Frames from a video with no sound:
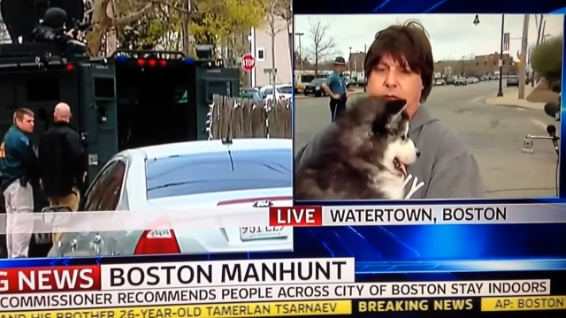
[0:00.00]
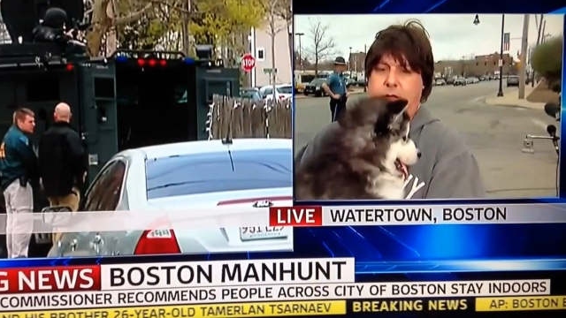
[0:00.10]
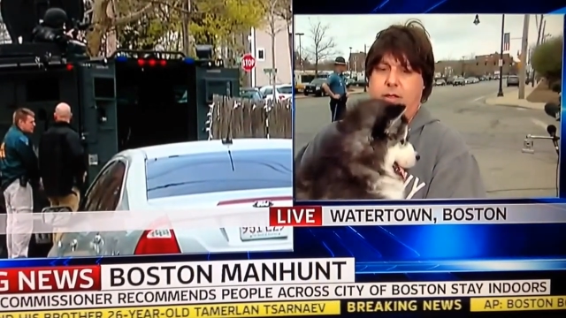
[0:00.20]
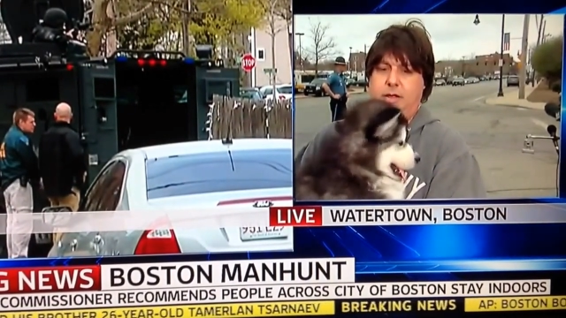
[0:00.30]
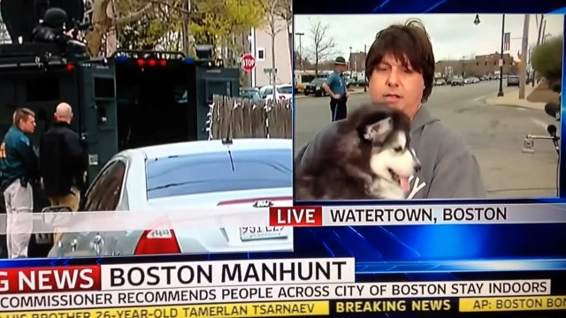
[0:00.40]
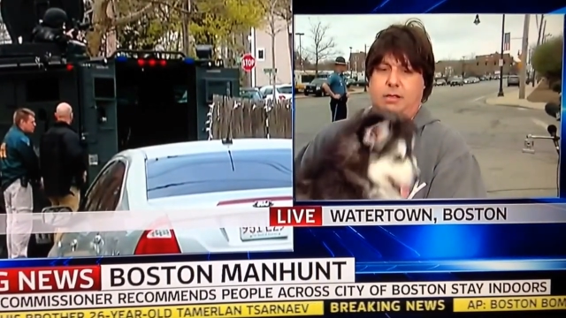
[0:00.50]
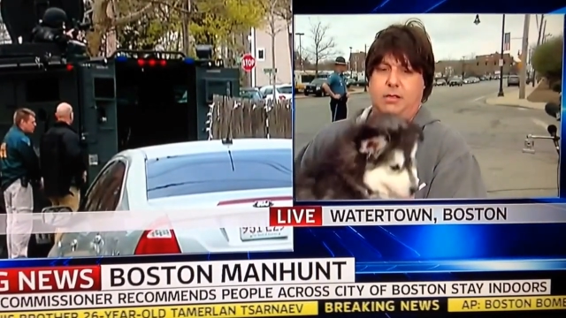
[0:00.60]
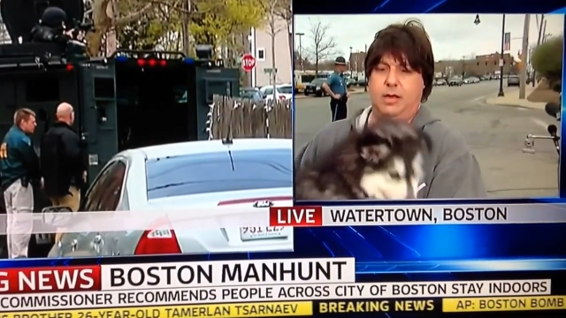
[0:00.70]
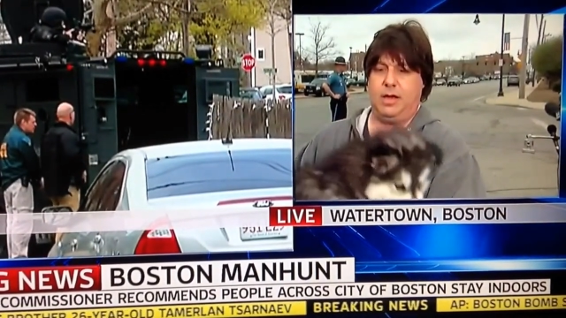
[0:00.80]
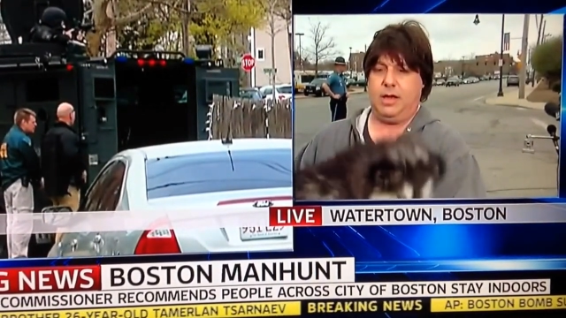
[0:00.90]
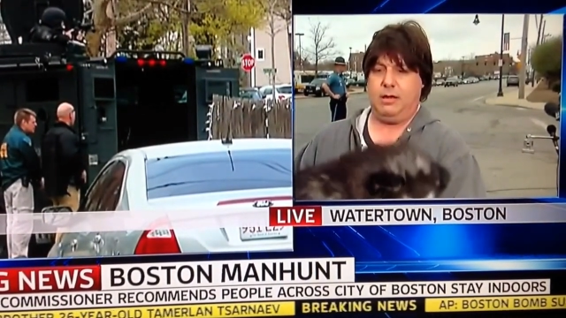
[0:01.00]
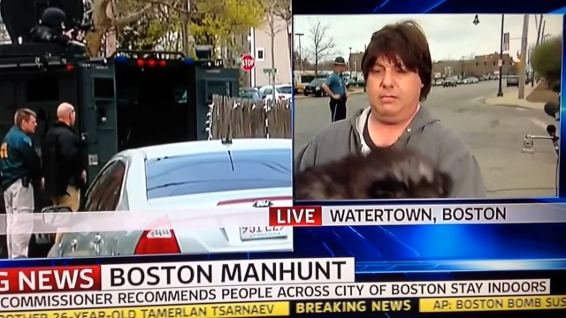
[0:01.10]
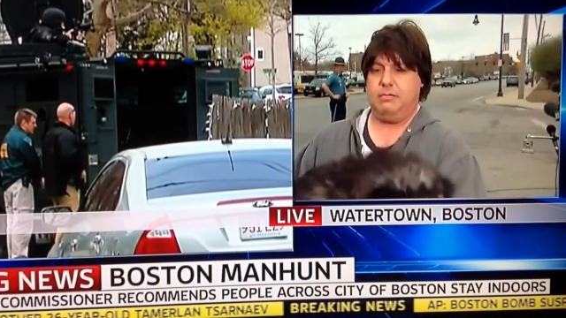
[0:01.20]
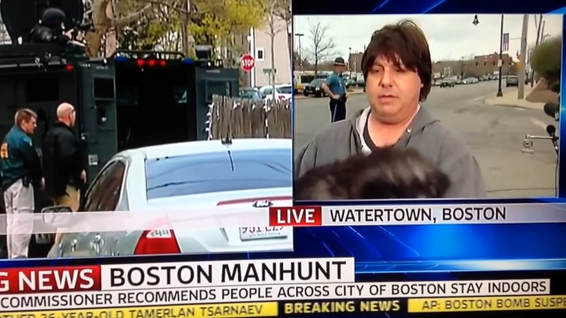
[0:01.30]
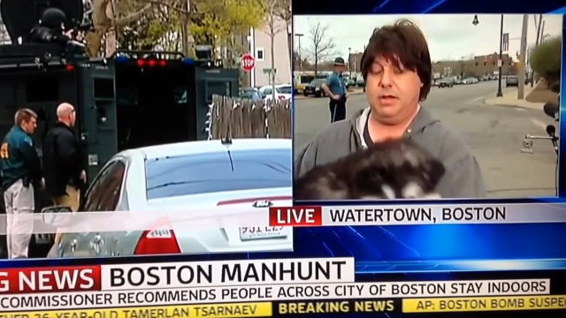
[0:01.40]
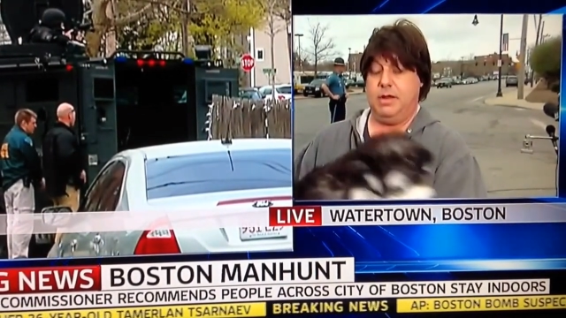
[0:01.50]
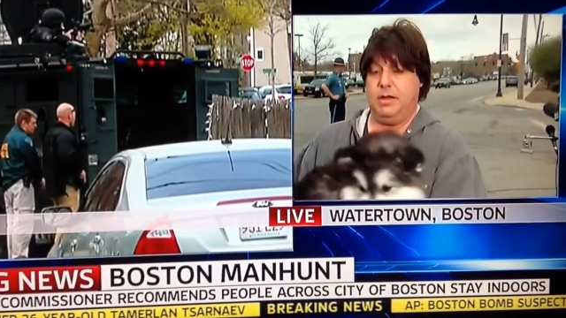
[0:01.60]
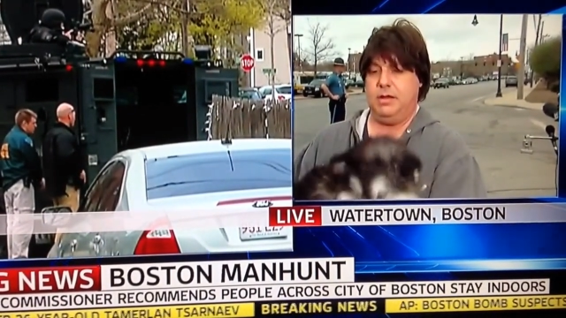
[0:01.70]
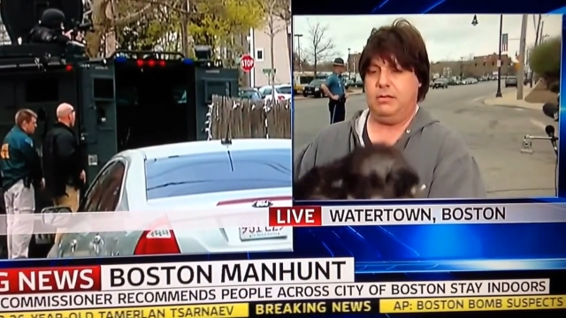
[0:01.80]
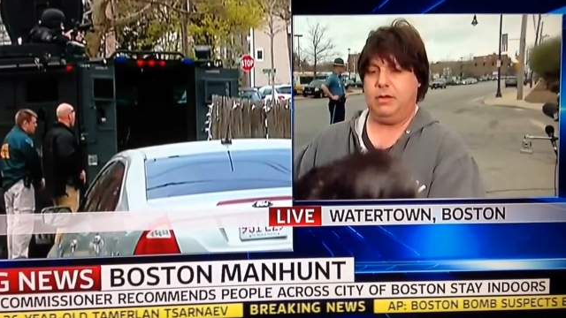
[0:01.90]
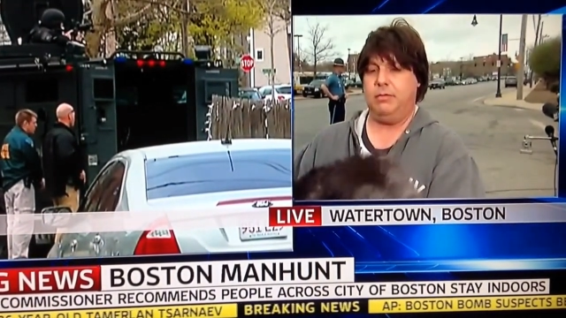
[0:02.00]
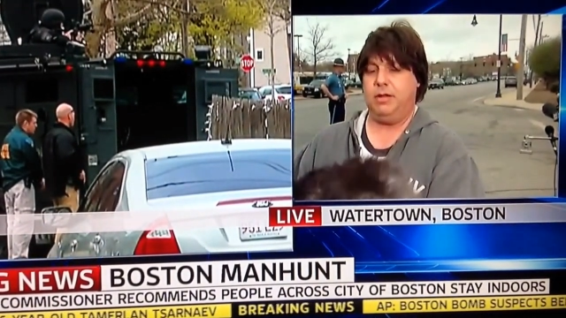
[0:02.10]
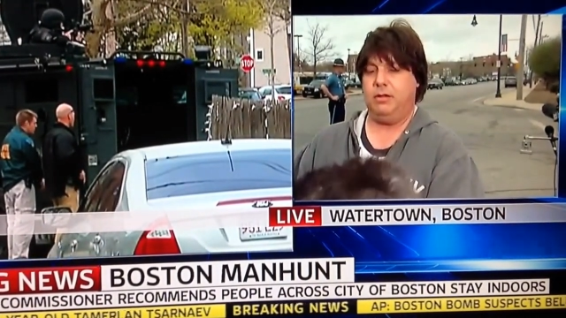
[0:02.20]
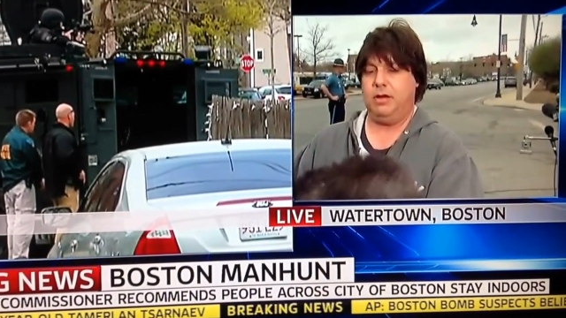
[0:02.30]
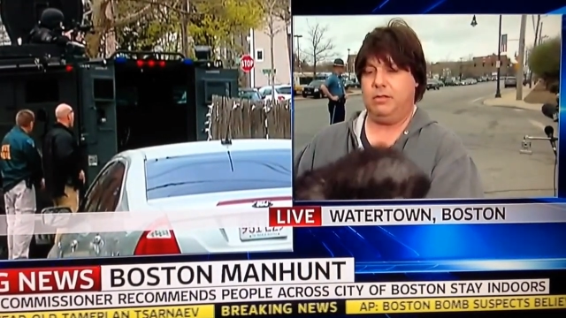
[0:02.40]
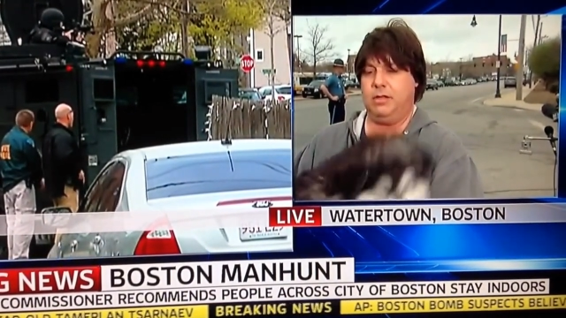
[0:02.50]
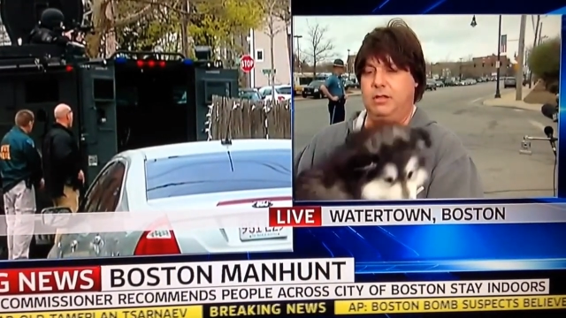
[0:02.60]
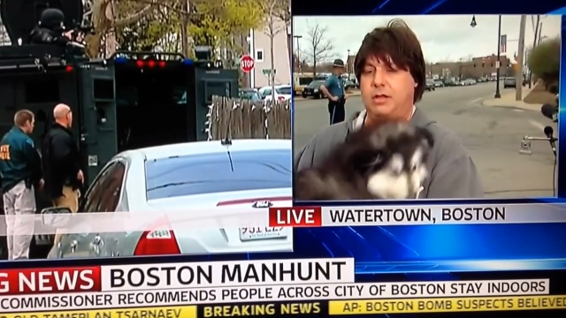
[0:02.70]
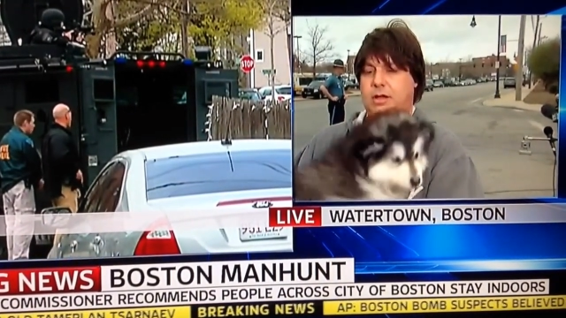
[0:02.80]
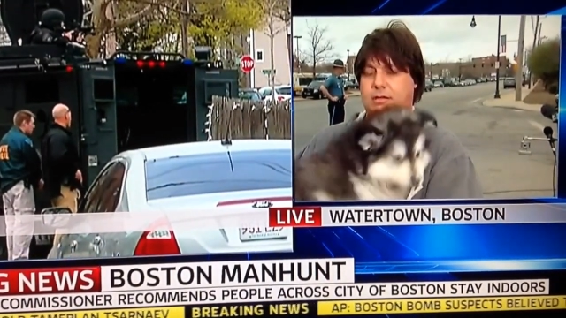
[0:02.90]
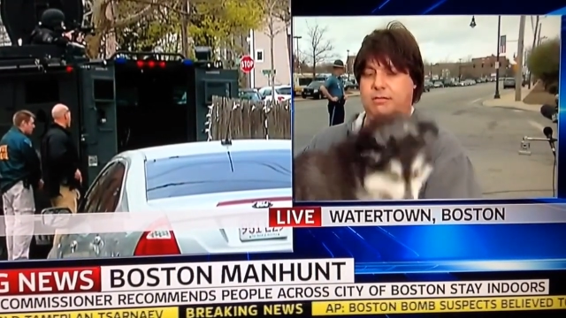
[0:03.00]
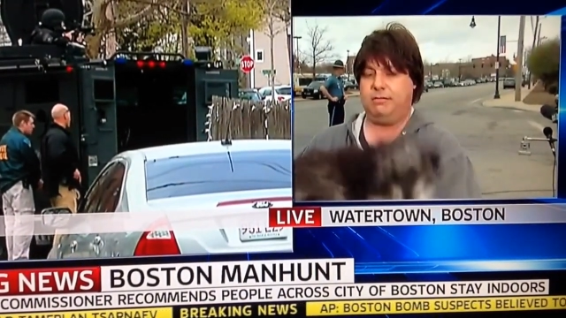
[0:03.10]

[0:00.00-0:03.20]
and that's uh, and, and, somebody lost their life.